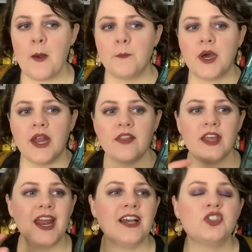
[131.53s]
But
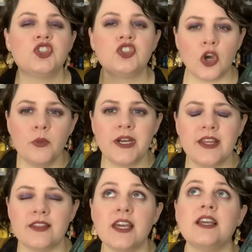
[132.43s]
it has so
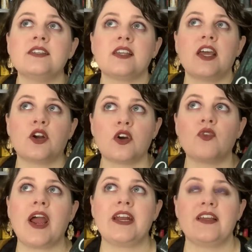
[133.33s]
many things in her
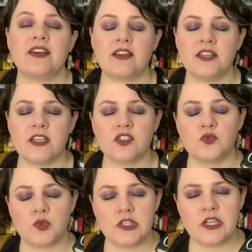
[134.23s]
writing that I think is
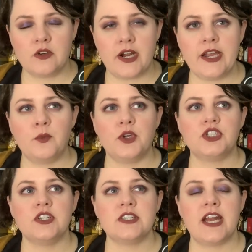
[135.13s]
really great,
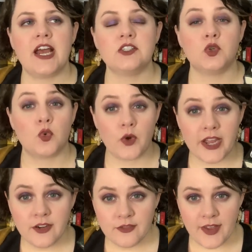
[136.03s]
which is it has
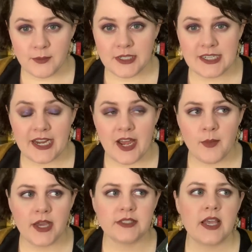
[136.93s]
great family
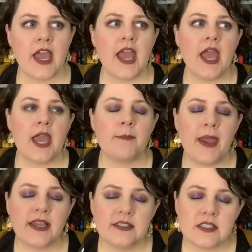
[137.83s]
dynamics. It
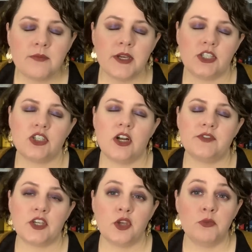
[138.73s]
paints the picture
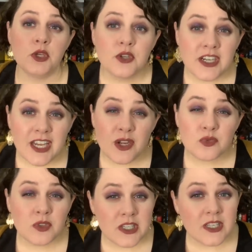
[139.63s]
of a community
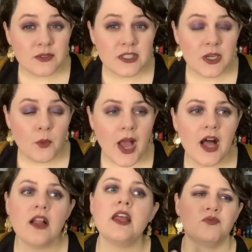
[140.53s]
really, really
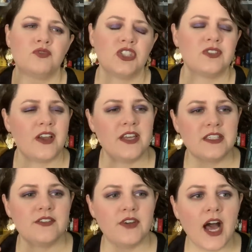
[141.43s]
well. Just uh,
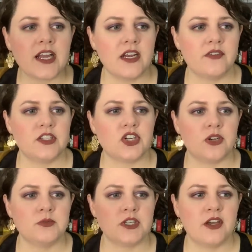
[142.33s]
it's evocative in
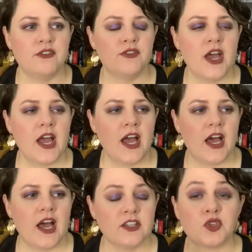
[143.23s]
terms of
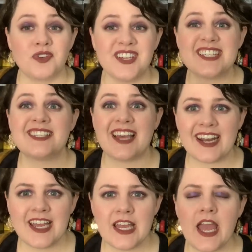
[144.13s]
uh, sort of its
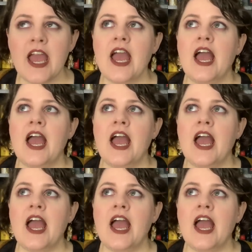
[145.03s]
setting.